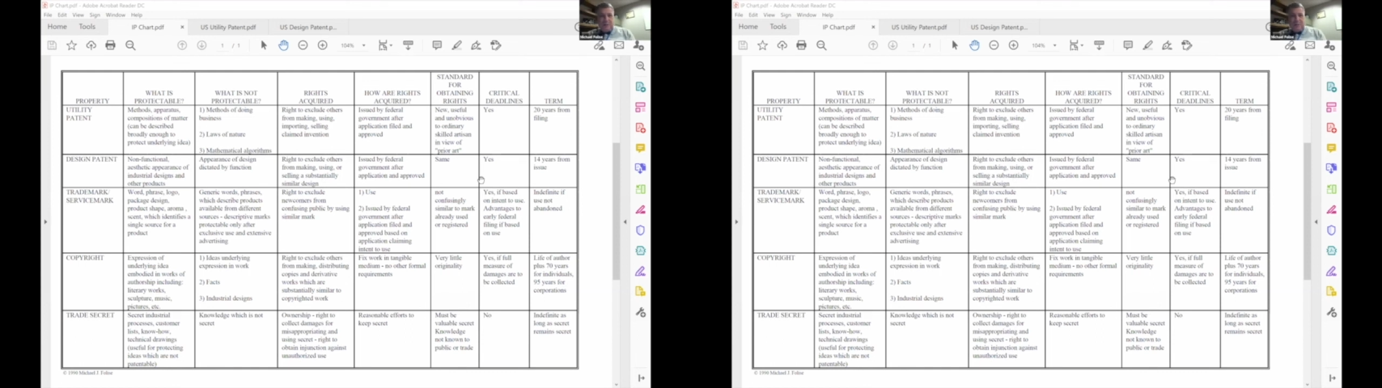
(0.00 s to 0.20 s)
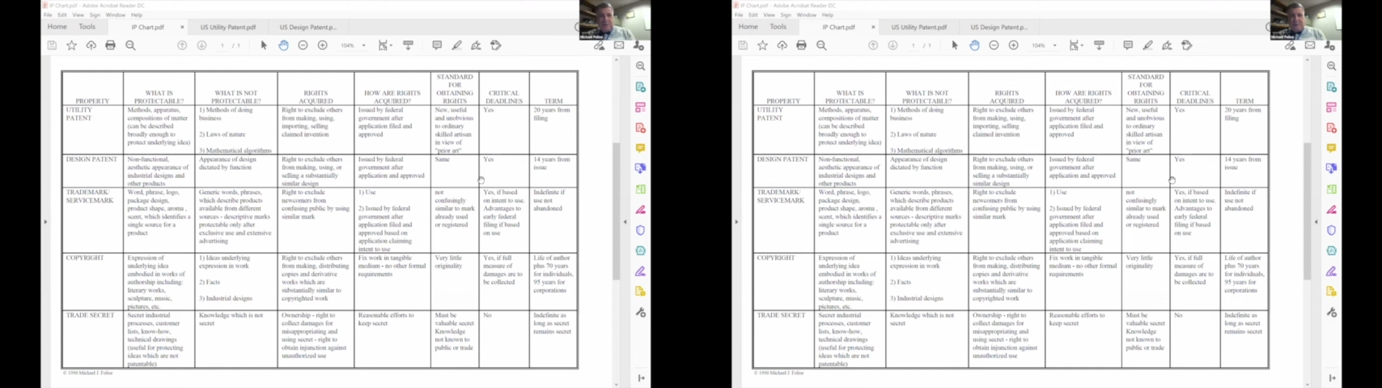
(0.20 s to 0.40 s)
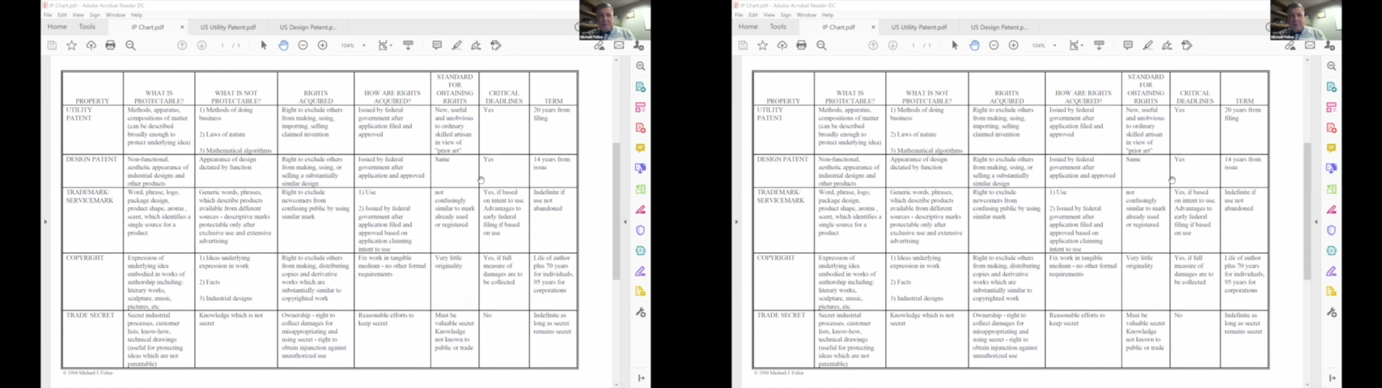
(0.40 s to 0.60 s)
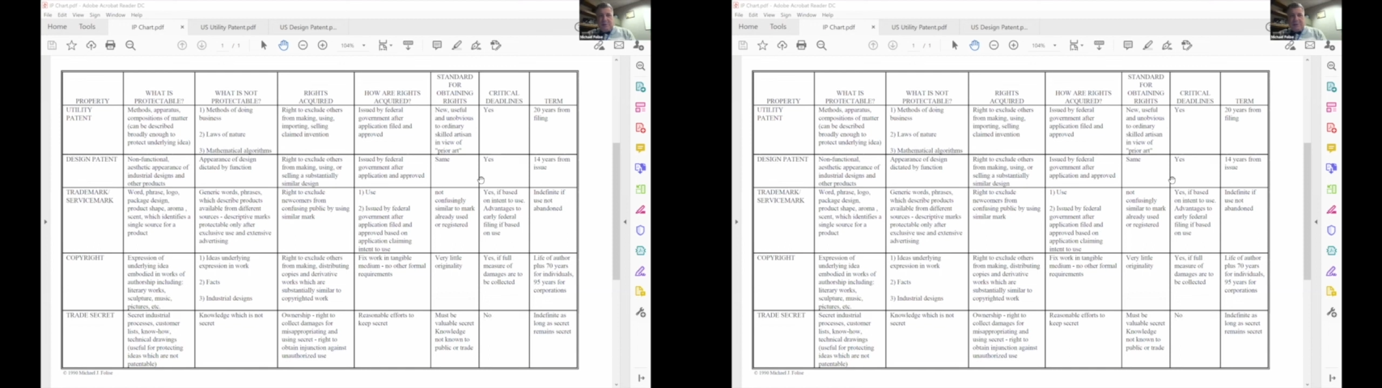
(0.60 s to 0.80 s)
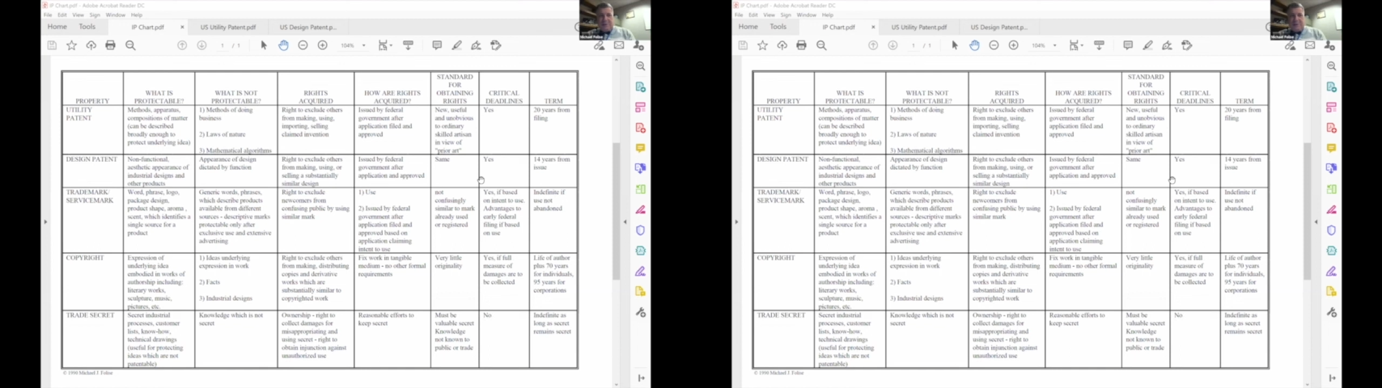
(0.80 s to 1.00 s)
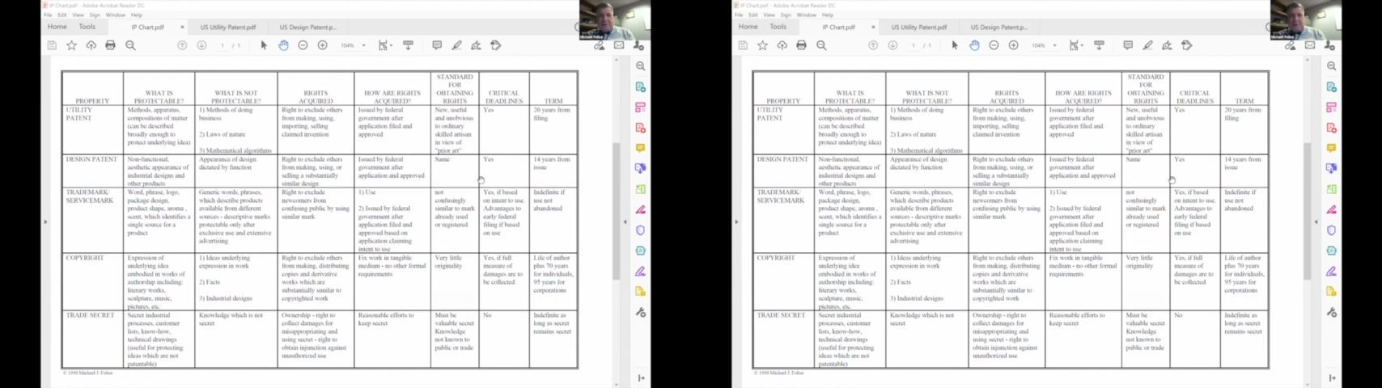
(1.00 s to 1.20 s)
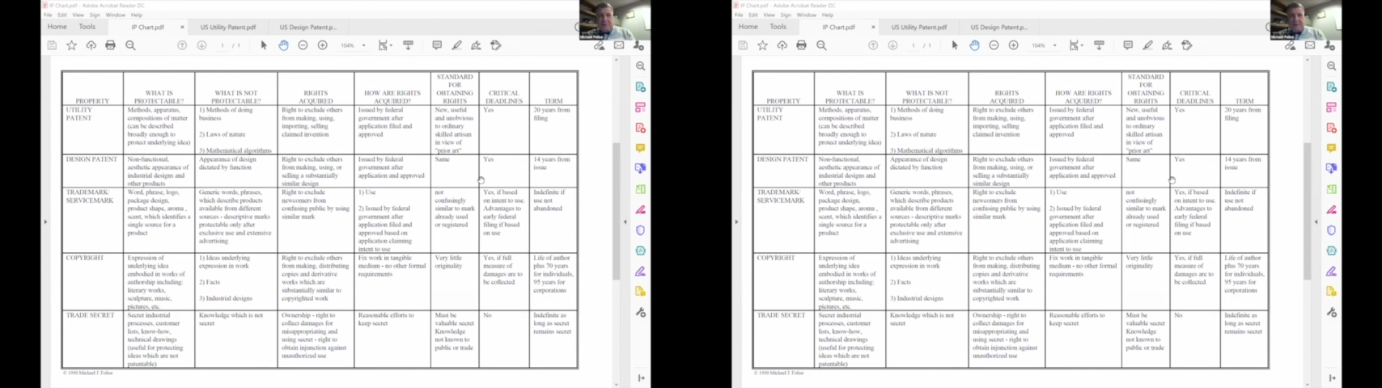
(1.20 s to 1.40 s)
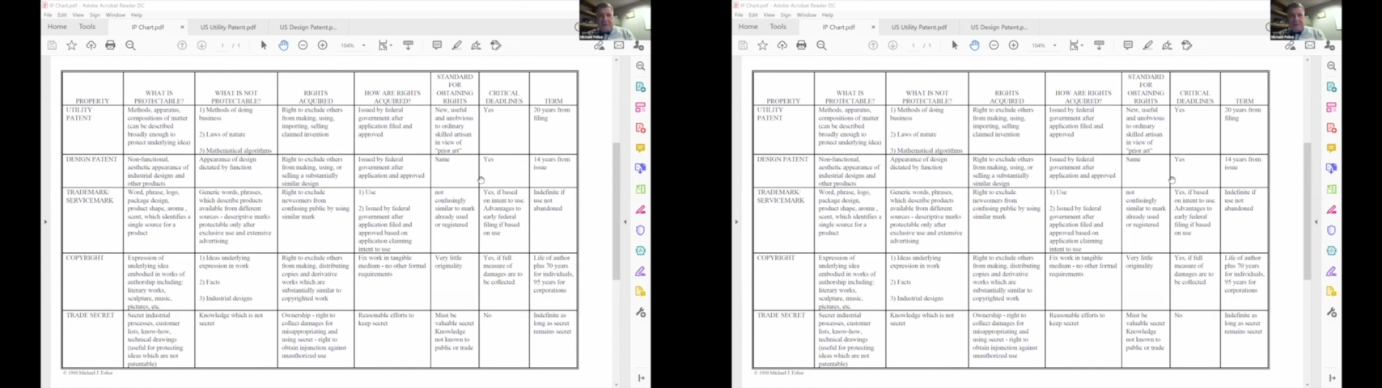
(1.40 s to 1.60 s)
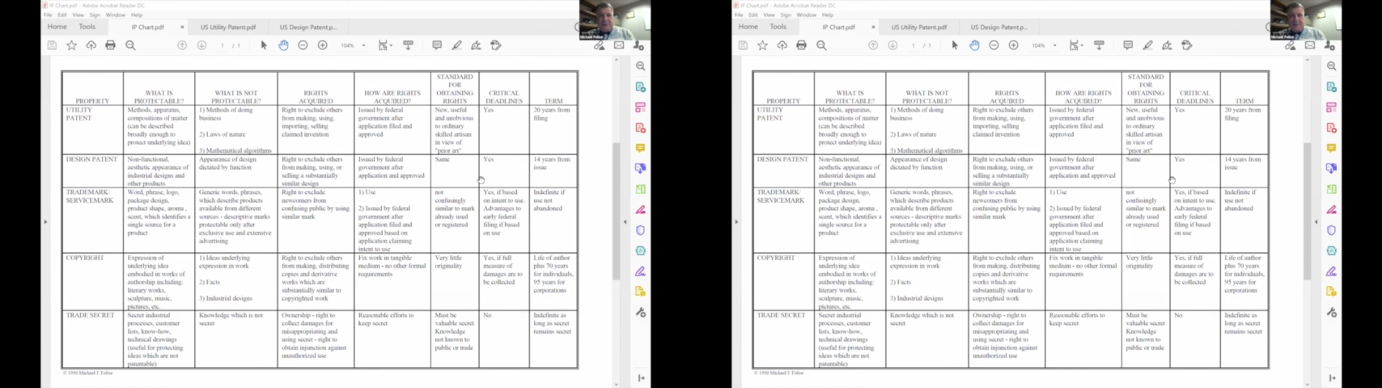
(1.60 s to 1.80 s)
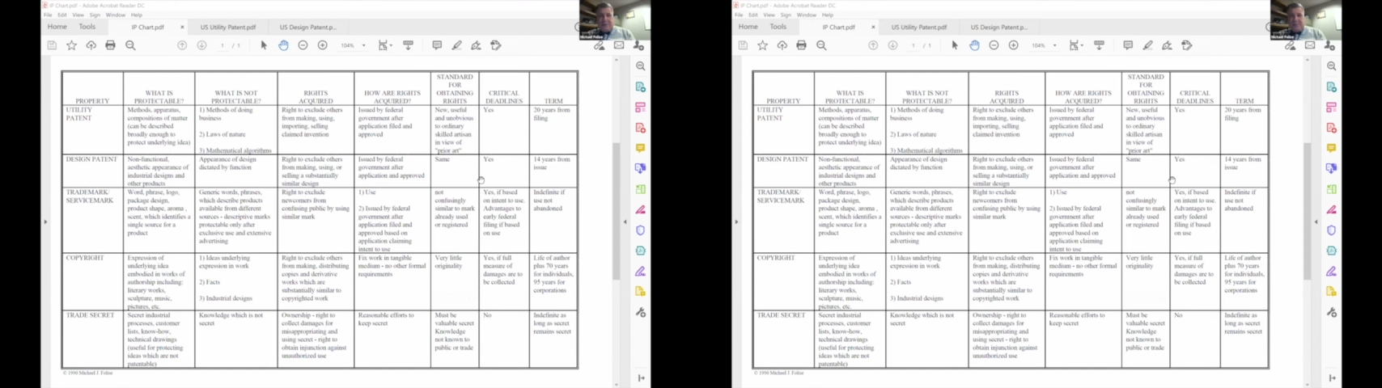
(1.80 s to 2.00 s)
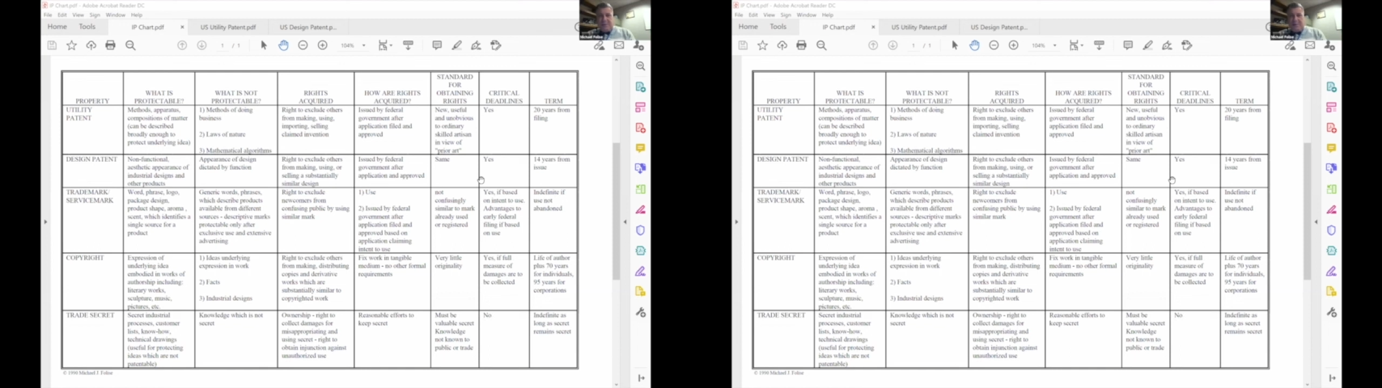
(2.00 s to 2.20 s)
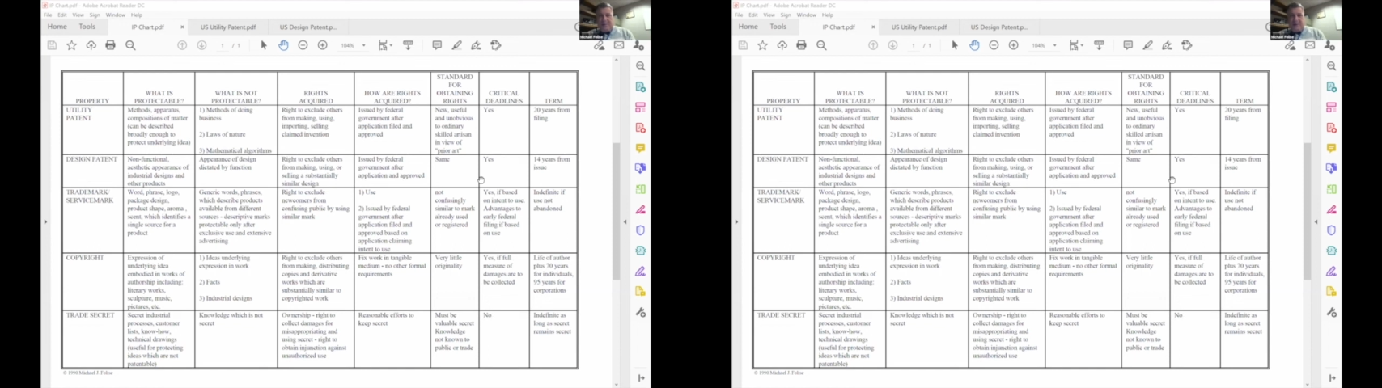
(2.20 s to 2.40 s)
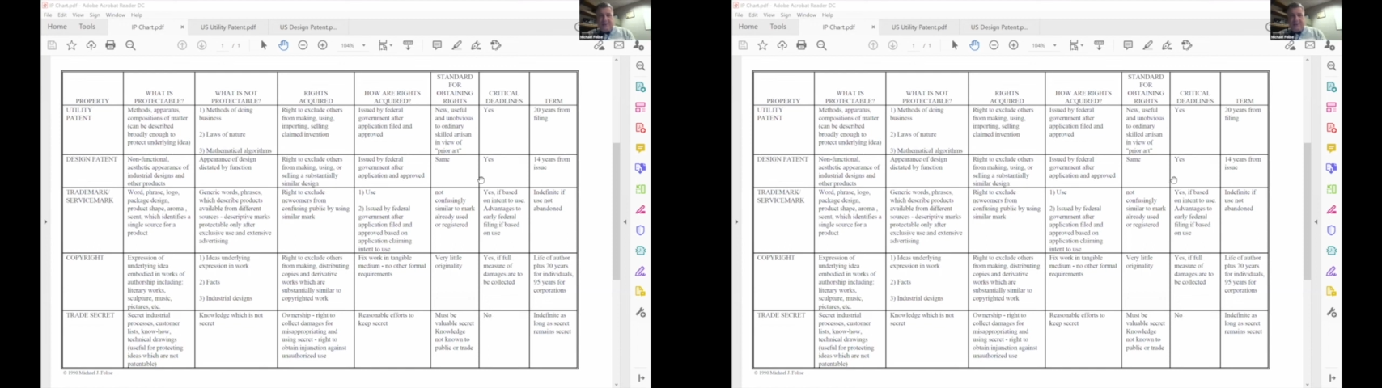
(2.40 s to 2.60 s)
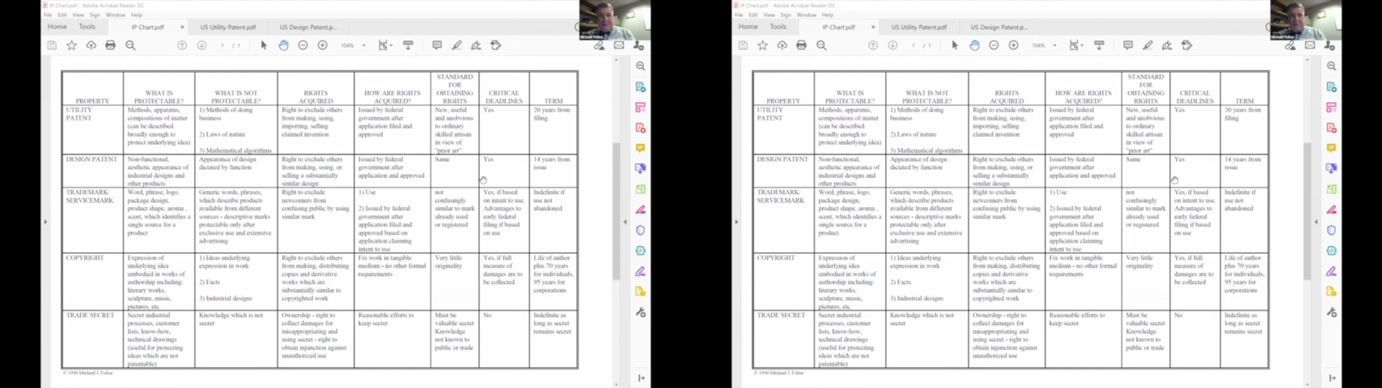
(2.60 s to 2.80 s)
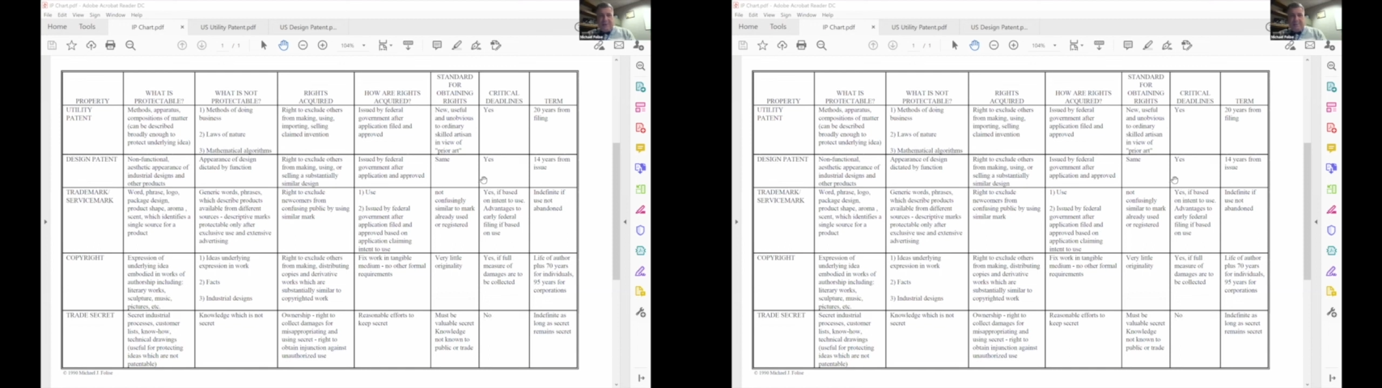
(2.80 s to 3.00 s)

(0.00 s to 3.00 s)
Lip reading: No face is visible, so there are no lips to read.